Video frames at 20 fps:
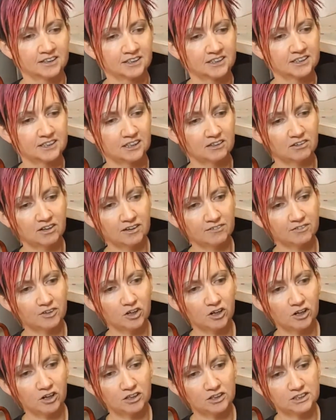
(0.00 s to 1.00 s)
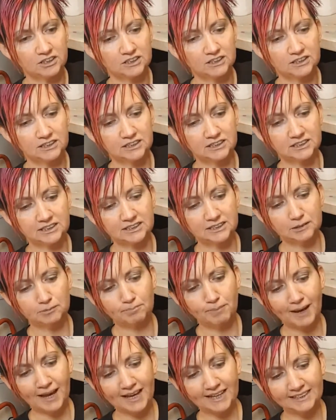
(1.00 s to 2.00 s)
So I've got
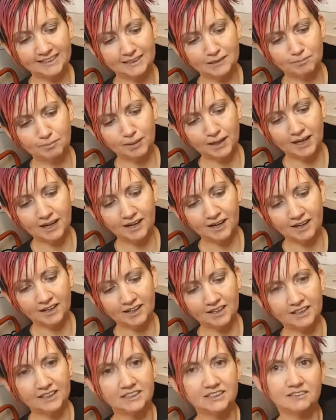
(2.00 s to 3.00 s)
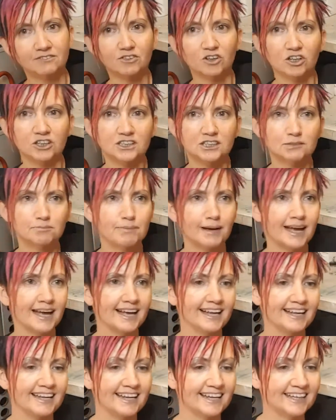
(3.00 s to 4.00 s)
spare supplies. I've got
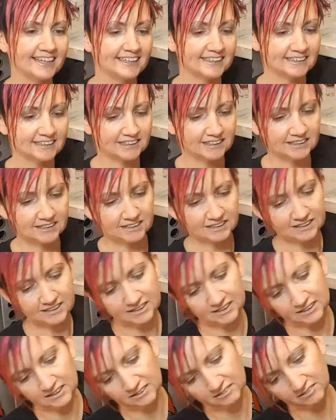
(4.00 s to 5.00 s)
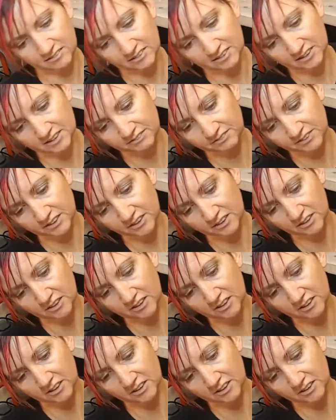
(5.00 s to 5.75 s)
spare lids. What else have